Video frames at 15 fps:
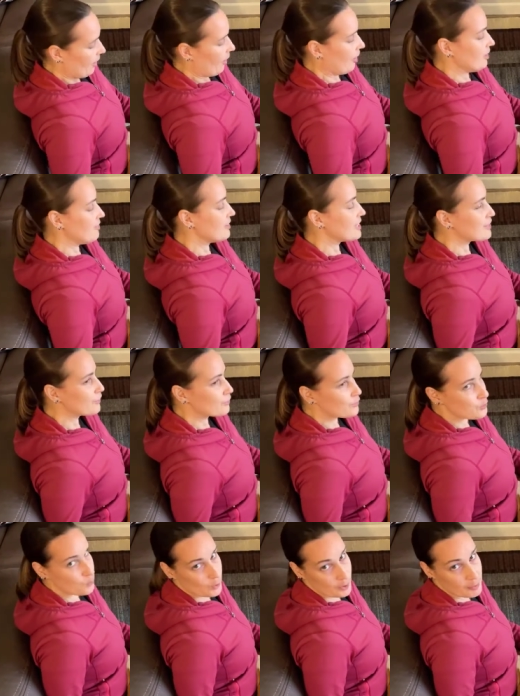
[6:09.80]
Olive gets a little
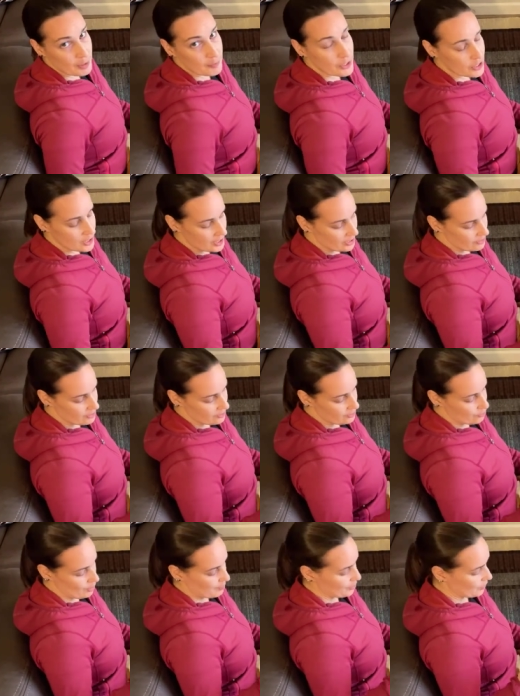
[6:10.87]
squirmy when she hears the
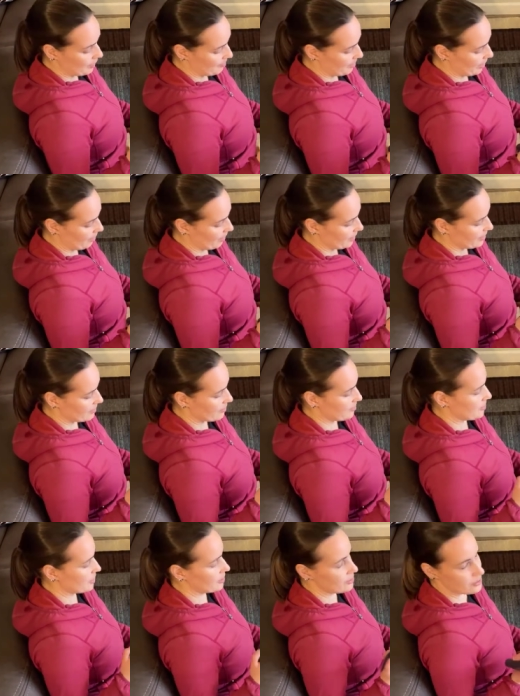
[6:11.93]
Dremel coming on, so I'm
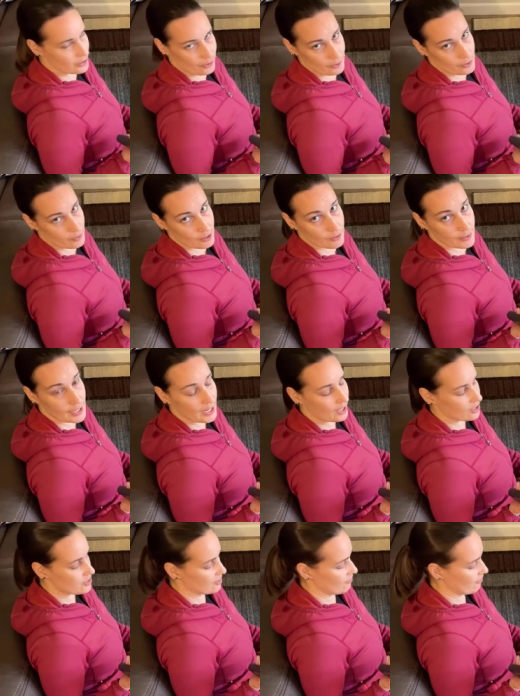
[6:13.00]
just gonna show you her
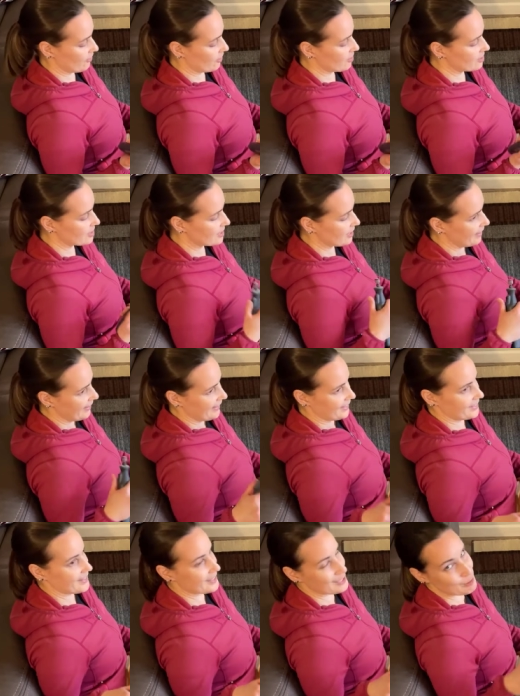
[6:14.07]
reaction first,
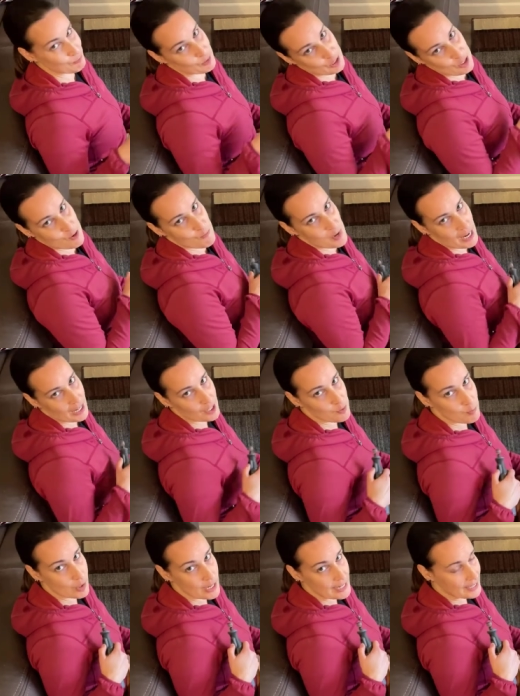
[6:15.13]
and then I'm gonna go back
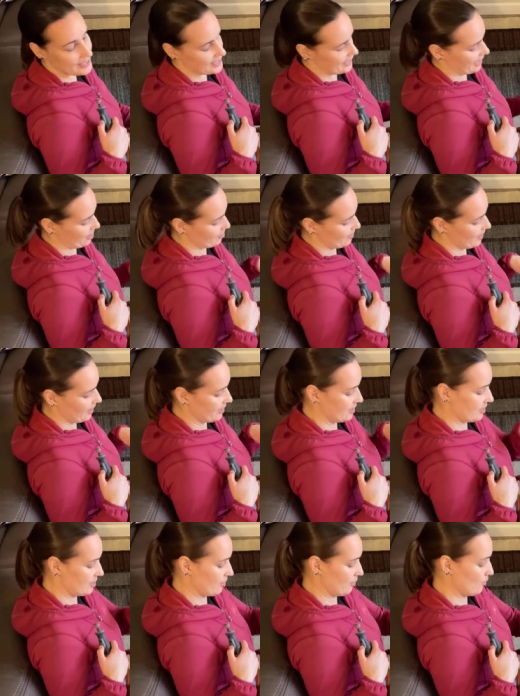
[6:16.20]
and break it down
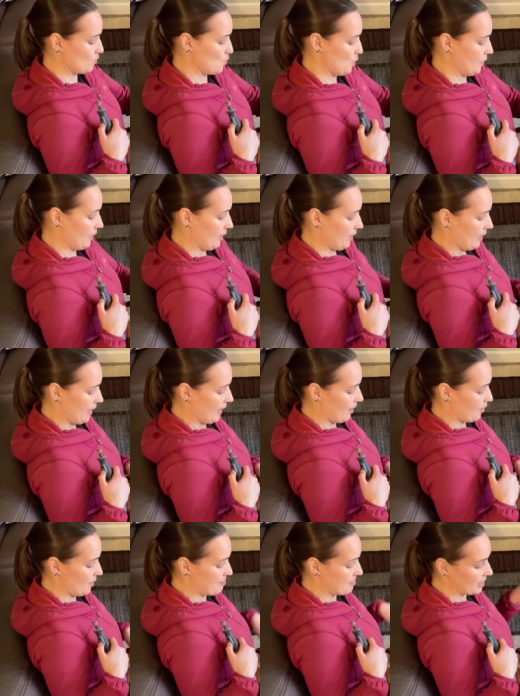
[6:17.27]
into
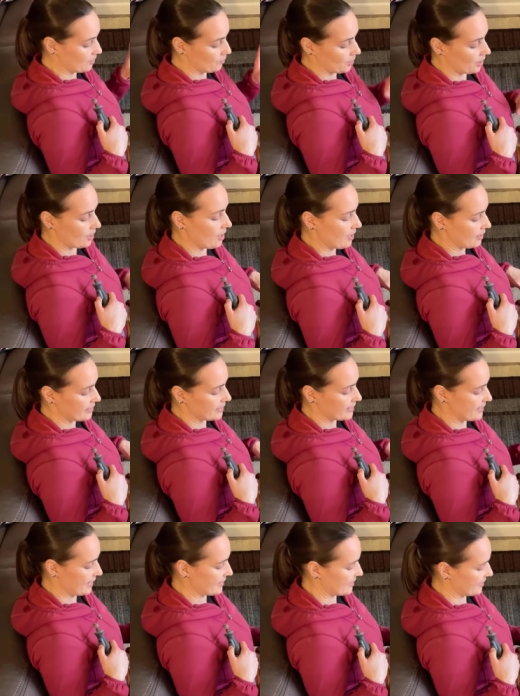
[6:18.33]
how I'm gonna work on
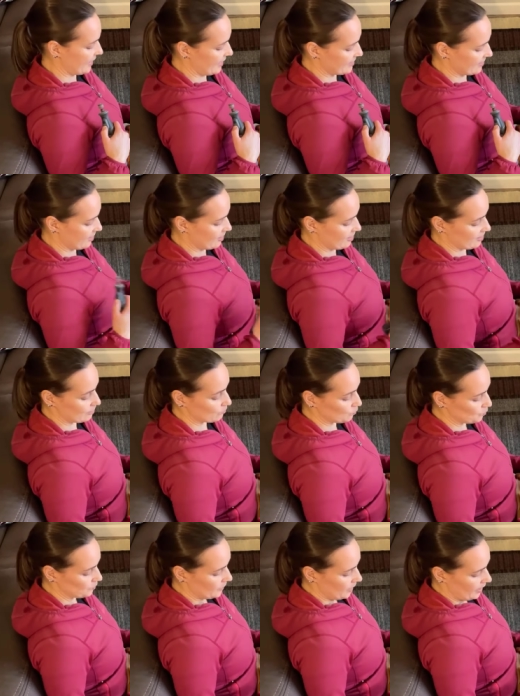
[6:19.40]
desensitizing her.
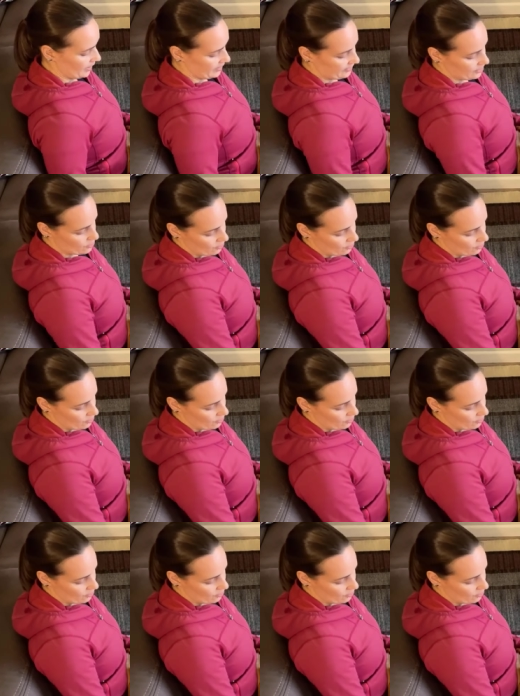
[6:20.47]
And the